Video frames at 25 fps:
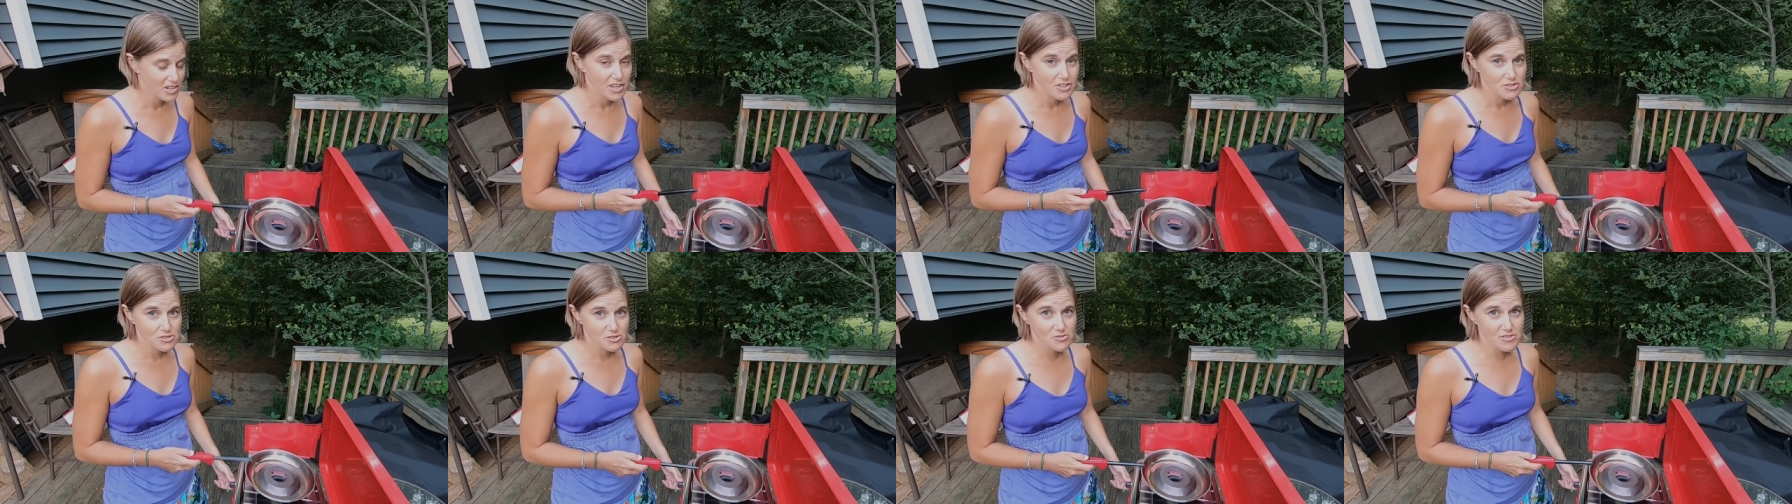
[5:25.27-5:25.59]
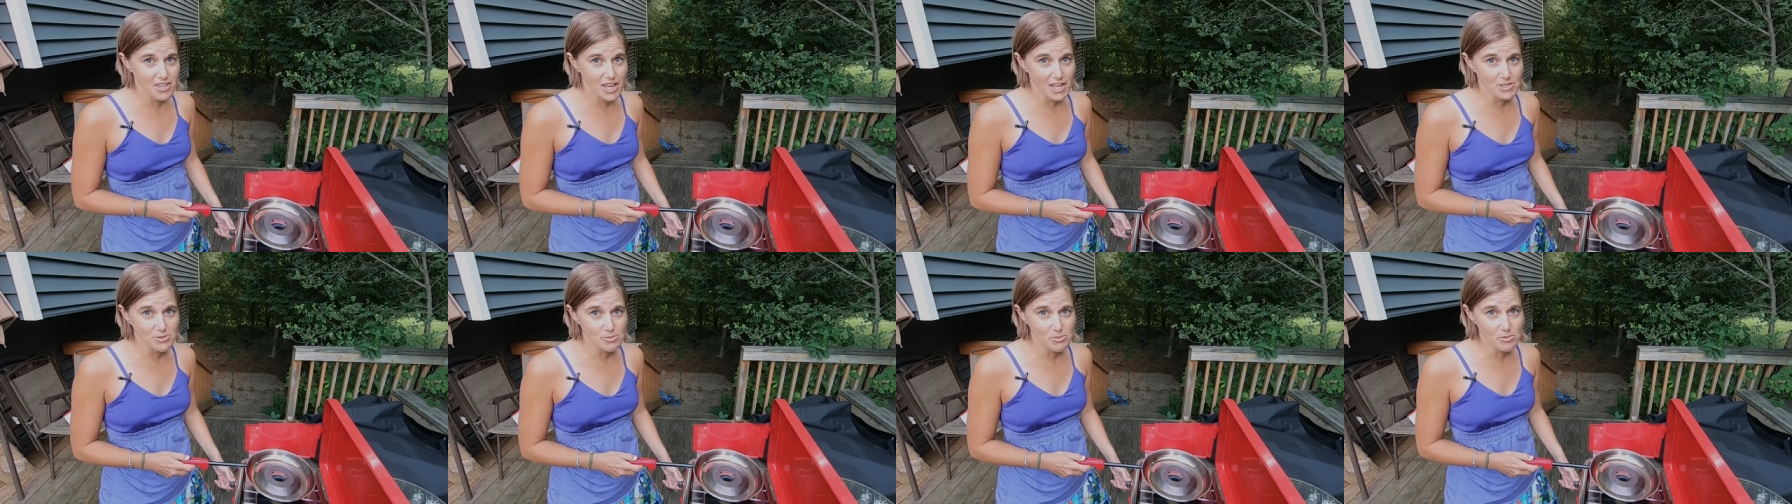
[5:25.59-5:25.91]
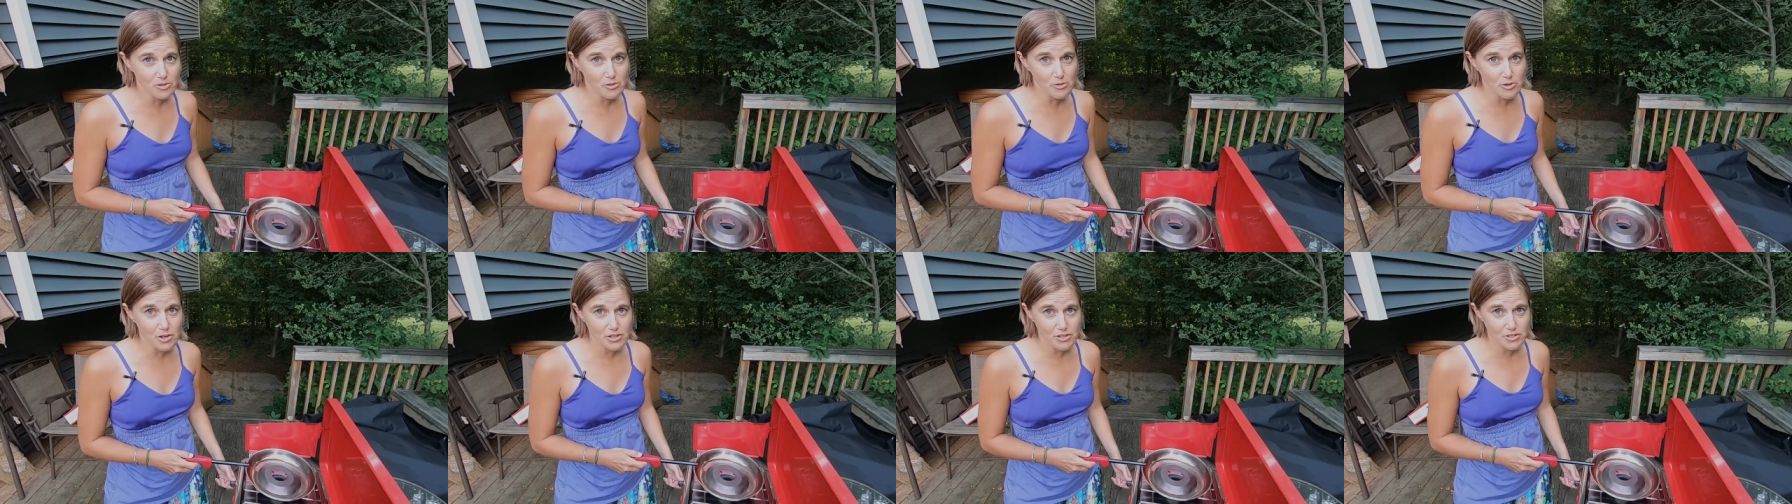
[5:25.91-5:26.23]
So that's what
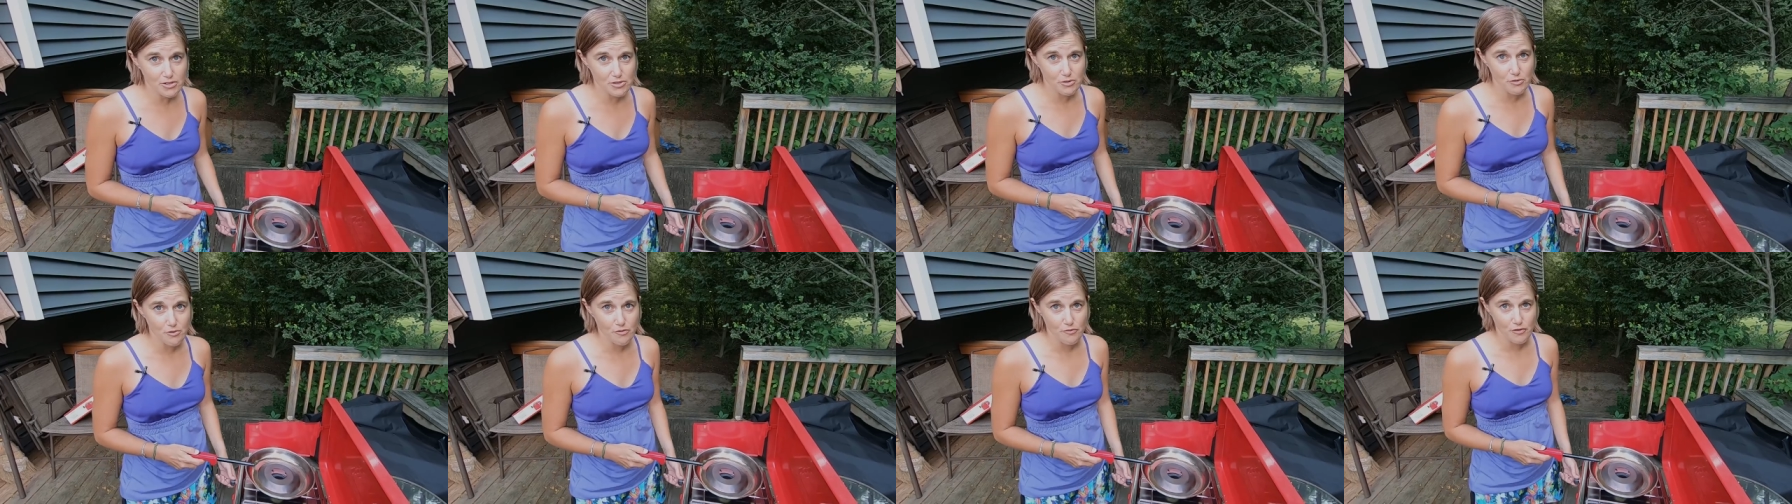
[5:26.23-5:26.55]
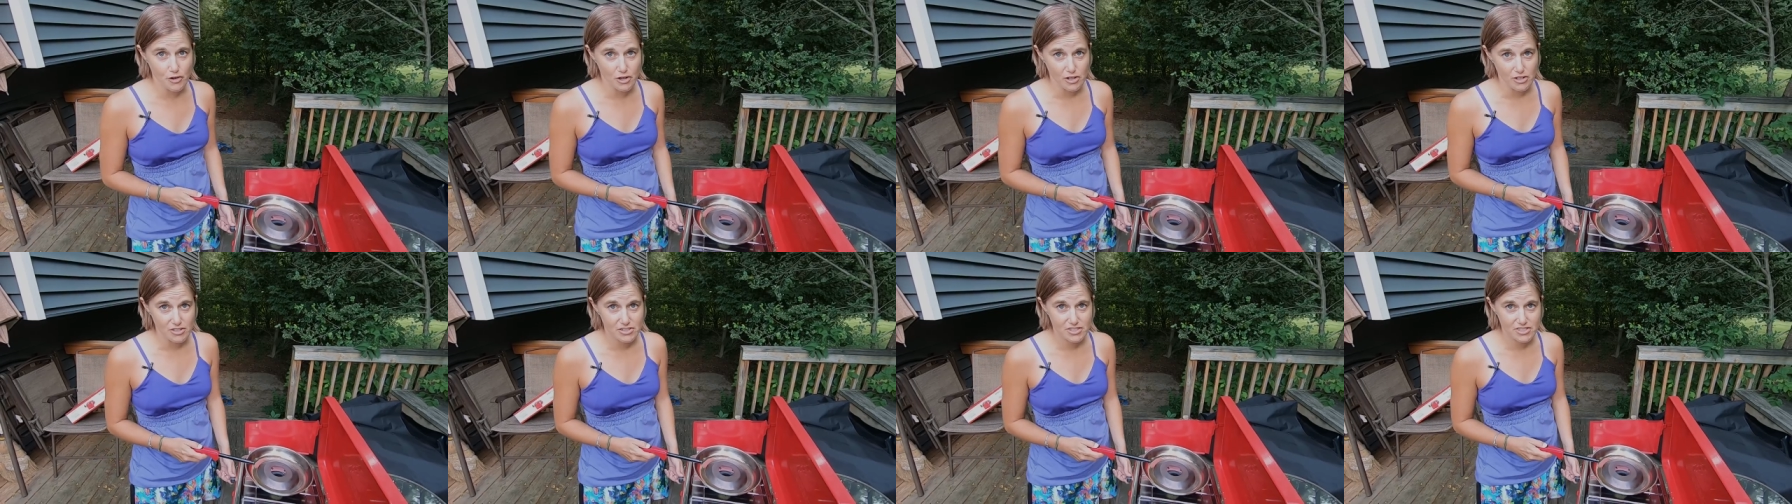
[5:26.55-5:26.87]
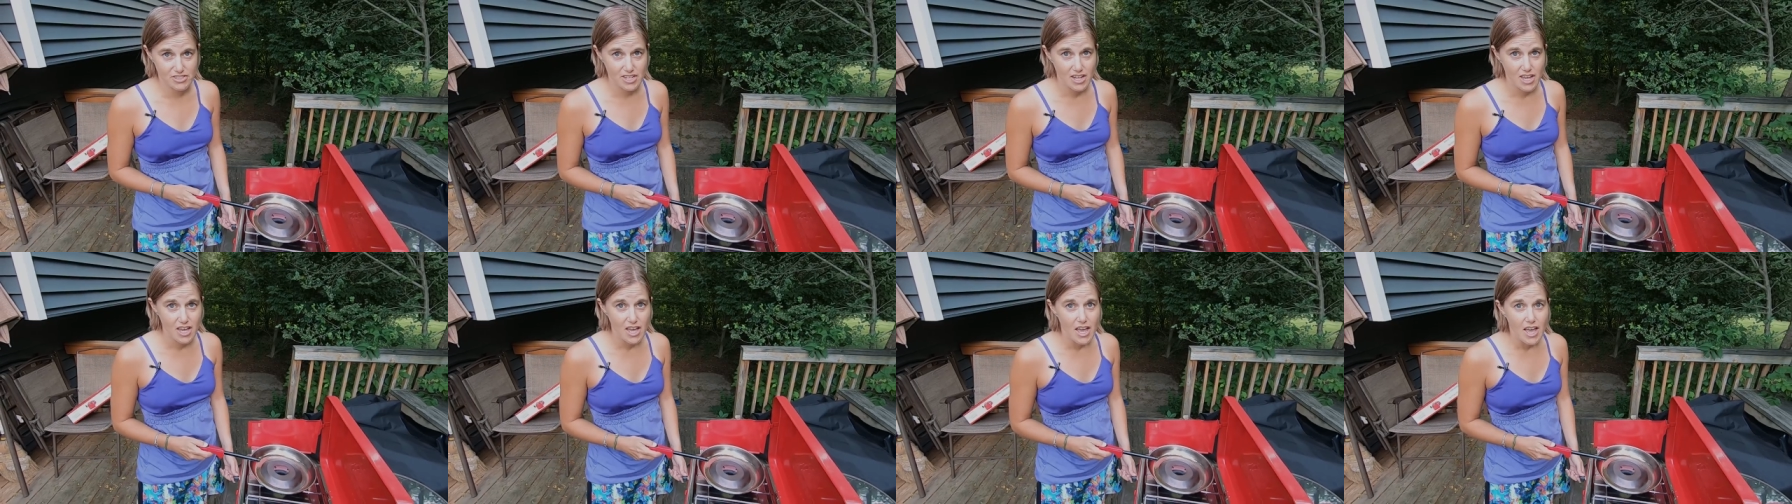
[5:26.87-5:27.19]
we're going to do first.